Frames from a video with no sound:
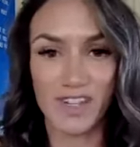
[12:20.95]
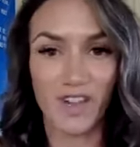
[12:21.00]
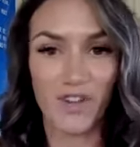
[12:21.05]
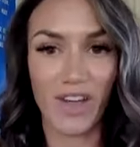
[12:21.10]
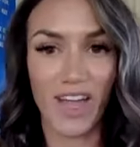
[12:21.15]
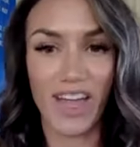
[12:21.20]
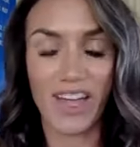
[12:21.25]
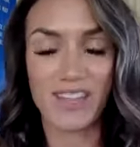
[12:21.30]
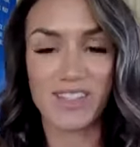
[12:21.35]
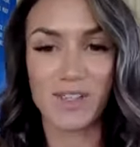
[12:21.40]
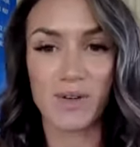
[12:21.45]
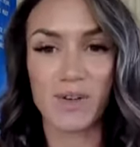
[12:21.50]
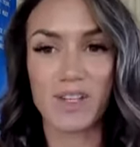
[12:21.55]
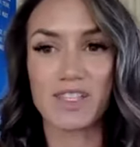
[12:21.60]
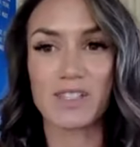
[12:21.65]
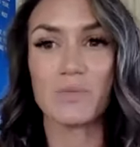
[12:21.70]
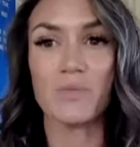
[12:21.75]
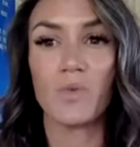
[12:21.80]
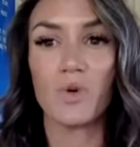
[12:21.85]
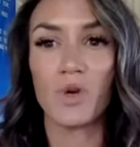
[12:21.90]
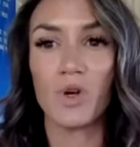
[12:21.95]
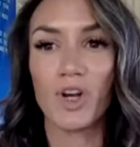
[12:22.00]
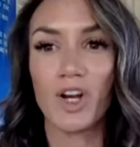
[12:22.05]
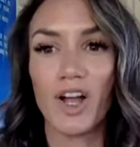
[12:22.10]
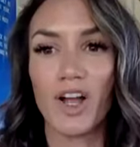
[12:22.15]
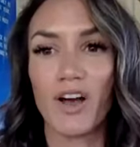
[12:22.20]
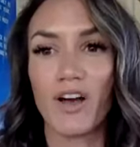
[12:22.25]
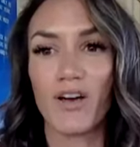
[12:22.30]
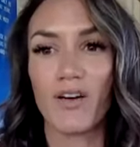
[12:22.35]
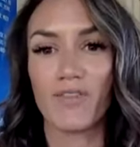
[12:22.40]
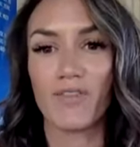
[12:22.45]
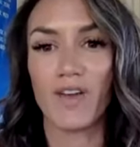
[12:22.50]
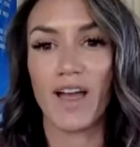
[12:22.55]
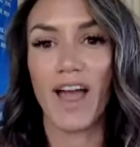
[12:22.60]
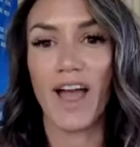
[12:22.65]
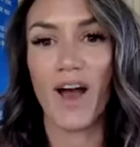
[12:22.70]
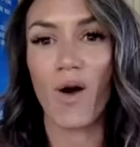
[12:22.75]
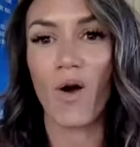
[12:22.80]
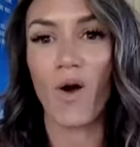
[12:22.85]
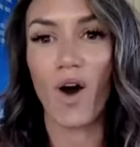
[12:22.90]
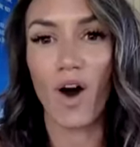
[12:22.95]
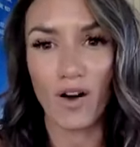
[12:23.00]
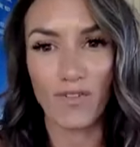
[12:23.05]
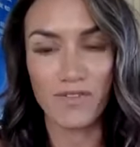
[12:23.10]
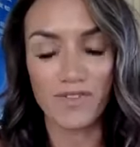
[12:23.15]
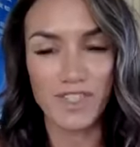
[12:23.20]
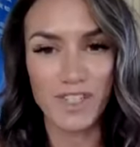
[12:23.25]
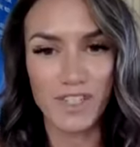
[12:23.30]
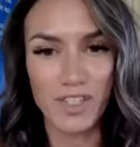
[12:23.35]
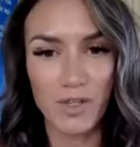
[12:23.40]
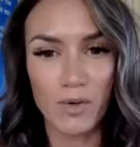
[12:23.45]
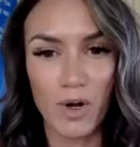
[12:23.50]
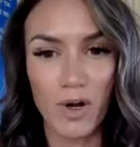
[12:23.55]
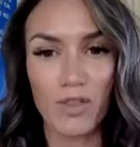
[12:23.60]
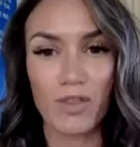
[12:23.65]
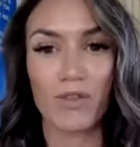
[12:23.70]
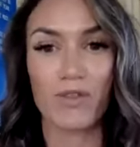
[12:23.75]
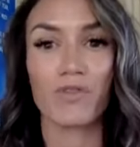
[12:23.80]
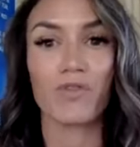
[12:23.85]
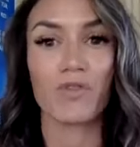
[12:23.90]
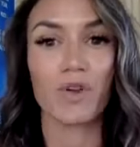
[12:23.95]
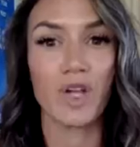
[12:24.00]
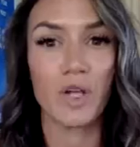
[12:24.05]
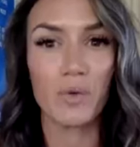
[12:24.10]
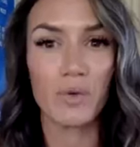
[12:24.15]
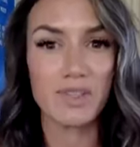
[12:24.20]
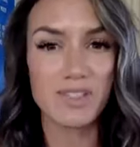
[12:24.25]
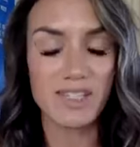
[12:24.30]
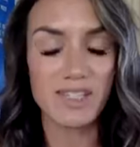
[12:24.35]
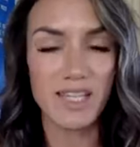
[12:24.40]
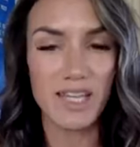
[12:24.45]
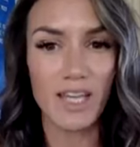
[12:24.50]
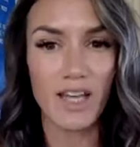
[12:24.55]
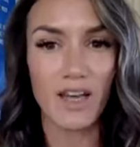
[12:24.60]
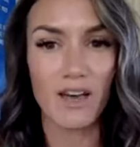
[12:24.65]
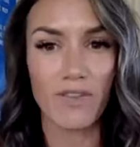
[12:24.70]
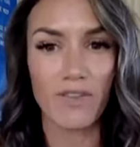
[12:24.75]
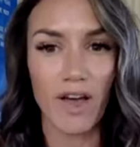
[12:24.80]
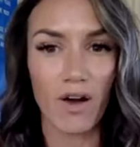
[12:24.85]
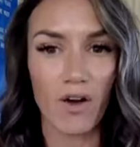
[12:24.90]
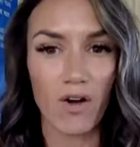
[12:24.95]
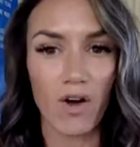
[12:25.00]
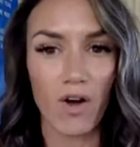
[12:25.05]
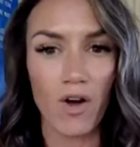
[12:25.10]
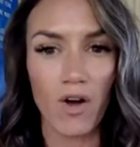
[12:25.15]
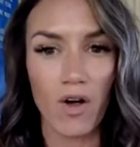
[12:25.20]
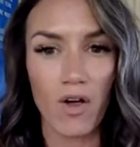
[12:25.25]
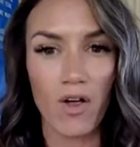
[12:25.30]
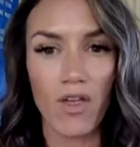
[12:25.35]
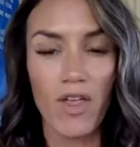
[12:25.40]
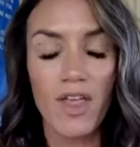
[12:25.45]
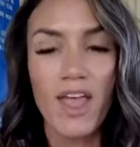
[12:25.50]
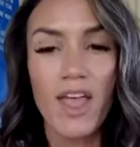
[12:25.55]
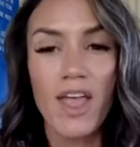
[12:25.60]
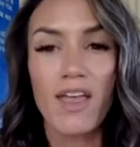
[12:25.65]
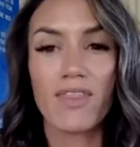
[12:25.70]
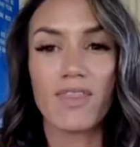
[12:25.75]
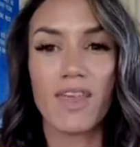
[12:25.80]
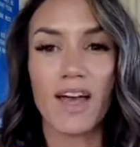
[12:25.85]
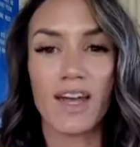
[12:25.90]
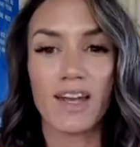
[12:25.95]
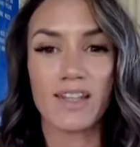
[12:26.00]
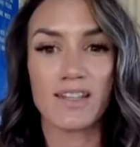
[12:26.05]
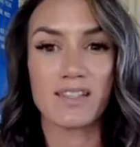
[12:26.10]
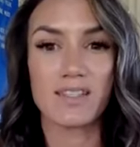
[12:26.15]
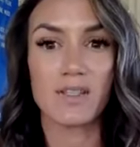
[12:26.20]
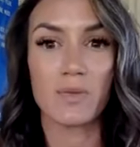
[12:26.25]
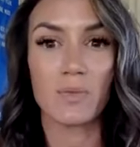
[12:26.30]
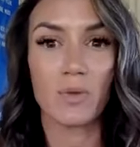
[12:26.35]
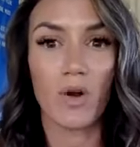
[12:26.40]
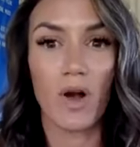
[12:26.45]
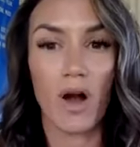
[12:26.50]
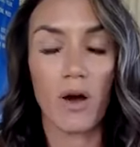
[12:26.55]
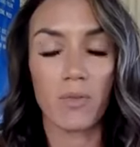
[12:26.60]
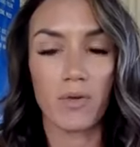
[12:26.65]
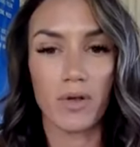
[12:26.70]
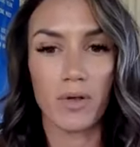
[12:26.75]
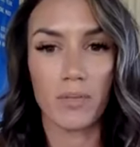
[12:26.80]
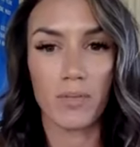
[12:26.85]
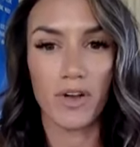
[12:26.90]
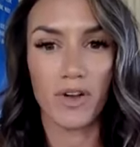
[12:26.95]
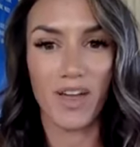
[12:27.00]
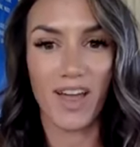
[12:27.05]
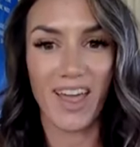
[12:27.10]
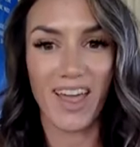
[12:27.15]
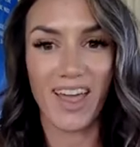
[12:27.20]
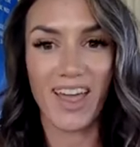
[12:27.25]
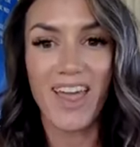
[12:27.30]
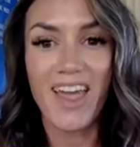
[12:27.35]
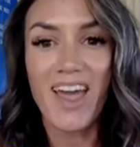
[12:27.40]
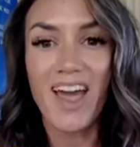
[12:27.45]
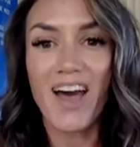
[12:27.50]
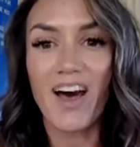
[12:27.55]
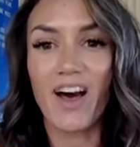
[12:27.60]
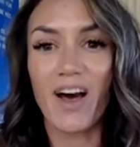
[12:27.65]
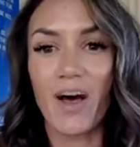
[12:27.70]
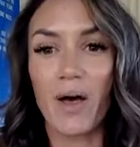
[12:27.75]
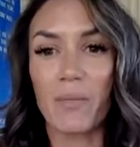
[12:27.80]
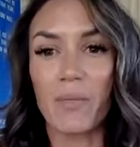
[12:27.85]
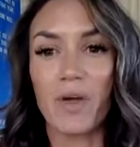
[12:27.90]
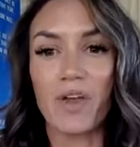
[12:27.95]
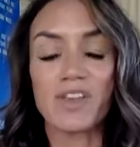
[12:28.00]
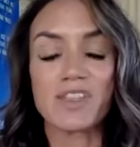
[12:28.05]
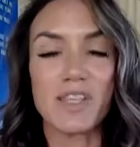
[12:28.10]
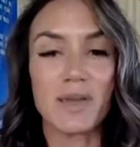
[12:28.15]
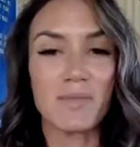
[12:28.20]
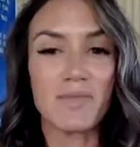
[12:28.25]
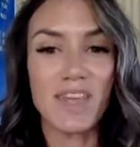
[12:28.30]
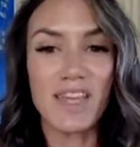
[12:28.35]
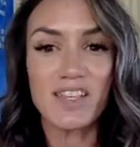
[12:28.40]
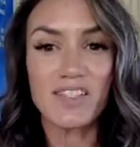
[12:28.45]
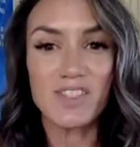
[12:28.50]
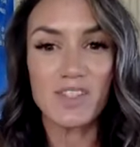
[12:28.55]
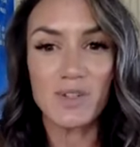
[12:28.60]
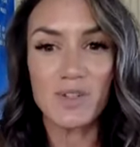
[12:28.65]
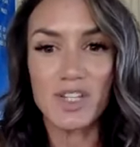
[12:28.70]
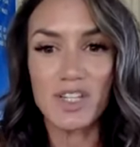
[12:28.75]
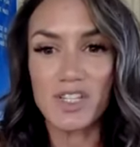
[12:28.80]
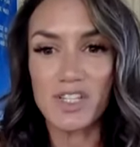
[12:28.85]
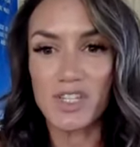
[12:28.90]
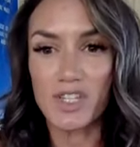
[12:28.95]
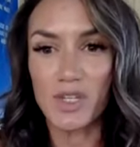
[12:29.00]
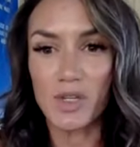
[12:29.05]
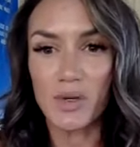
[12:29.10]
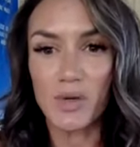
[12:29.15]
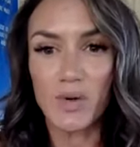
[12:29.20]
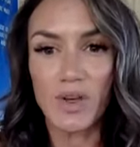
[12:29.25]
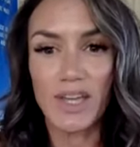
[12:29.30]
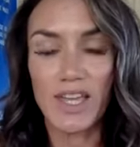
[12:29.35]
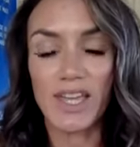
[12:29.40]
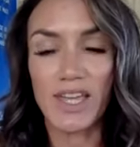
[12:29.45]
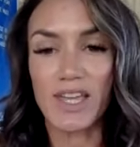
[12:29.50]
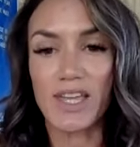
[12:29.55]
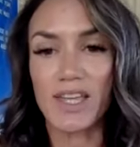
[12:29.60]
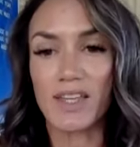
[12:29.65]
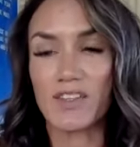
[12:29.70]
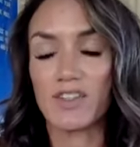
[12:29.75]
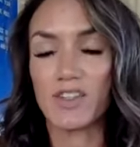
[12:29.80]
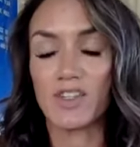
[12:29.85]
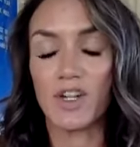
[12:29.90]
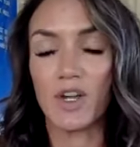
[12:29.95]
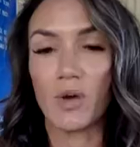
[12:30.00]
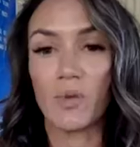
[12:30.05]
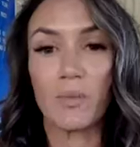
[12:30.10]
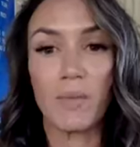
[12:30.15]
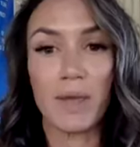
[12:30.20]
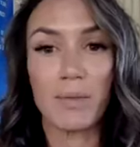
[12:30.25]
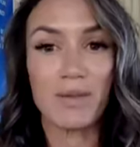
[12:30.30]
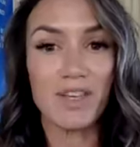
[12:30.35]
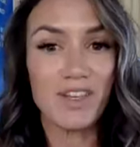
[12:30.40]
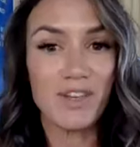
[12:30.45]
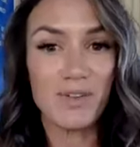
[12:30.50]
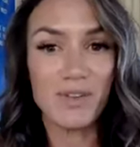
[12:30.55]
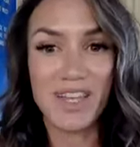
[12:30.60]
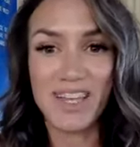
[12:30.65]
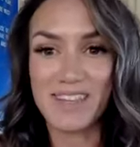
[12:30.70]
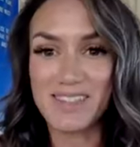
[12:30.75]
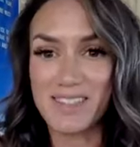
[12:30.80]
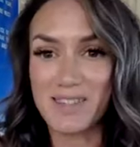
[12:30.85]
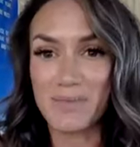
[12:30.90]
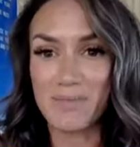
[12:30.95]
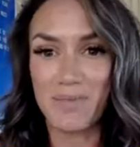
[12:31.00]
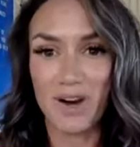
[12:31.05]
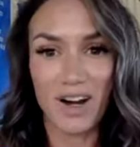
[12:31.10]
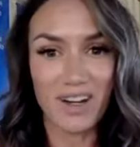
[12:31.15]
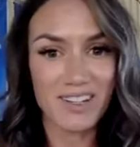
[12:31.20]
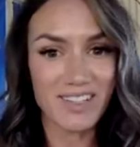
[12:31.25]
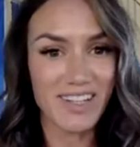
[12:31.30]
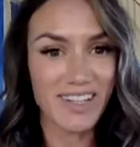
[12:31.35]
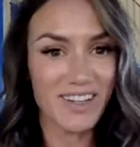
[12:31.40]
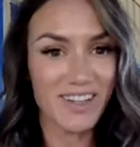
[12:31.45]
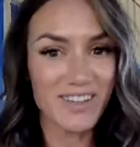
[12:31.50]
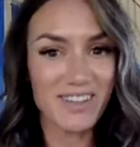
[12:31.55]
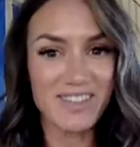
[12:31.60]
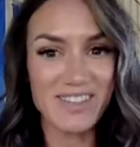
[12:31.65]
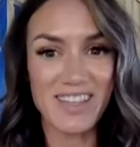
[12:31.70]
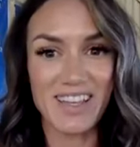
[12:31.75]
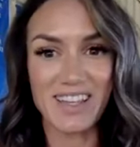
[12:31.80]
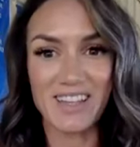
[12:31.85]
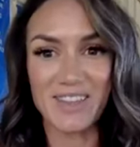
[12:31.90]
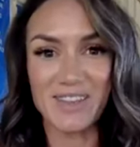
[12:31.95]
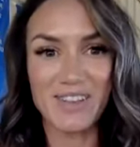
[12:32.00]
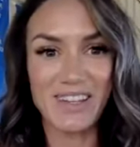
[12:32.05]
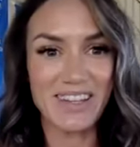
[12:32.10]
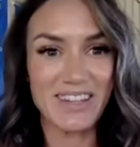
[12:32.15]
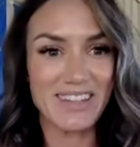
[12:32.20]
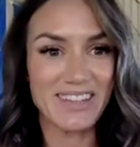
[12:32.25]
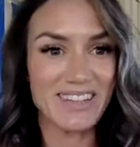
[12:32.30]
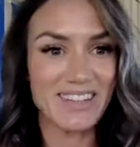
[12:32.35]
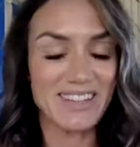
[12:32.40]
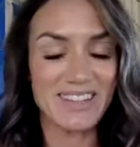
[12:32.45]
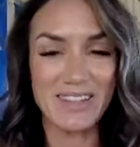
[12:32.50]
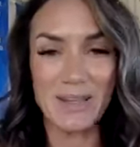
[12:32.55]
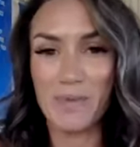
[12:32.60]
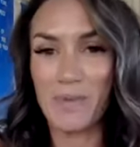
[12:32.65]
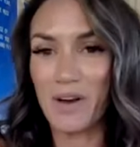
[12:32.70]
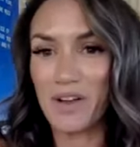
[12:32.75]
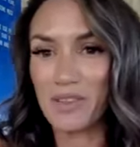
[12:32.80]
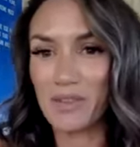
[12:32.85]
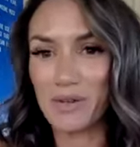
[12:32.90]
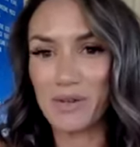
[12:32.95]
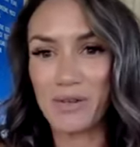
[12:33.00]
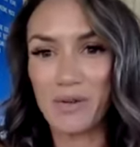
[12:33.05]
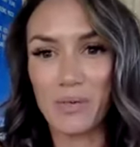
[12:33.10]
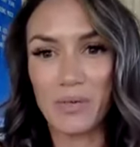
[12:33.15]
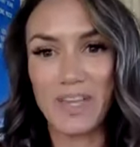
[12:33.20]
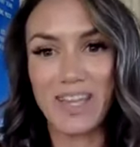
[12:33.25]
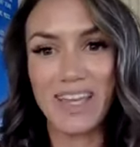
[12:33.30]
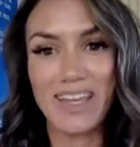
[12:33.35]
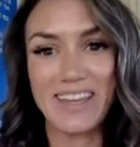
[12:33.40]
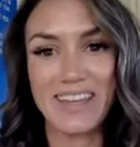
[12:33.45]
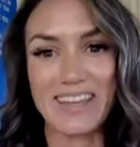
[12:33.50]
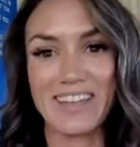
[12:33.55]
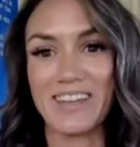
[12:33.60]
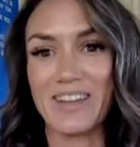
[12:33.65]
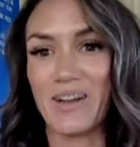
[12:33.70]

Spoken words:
Okay, so it's more of how often you are, the frequency of alcohol, that is the problem. Okay, some things you can do, maybe you get some mocktails that you can sip on through the week.